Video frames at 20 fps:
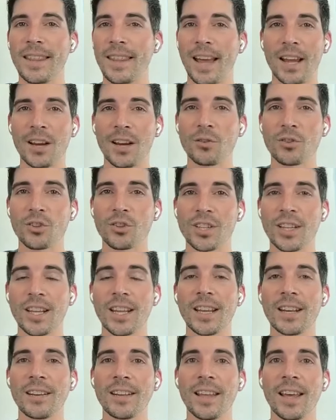I
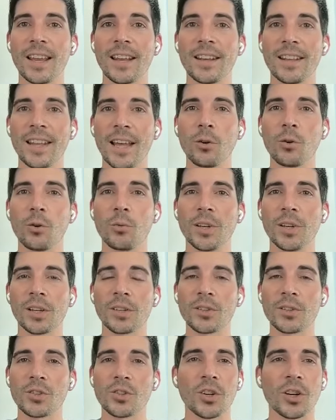understand that that would be a
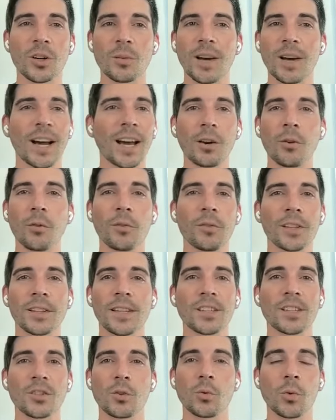concern, but I don't think
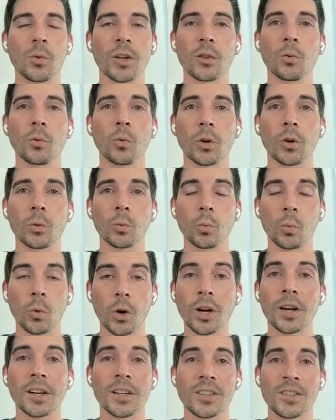that's the way the world
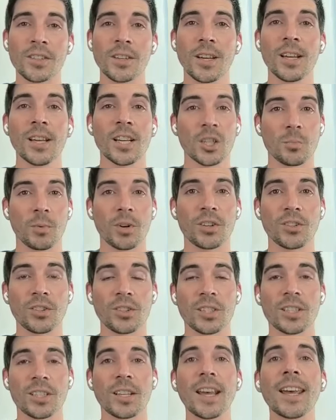works, especially
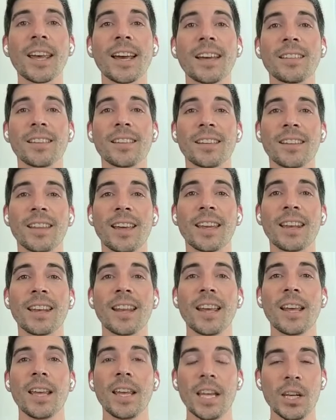today. I think that
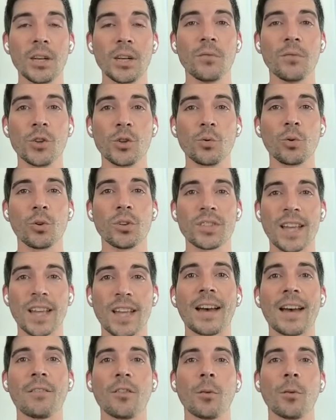individuals
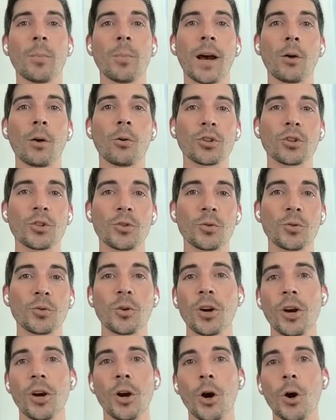have the power
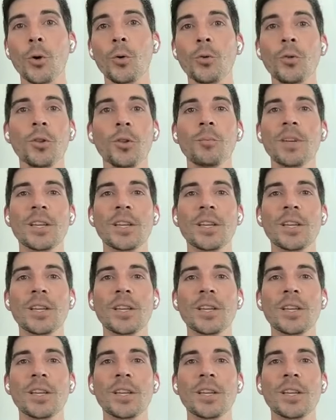to own the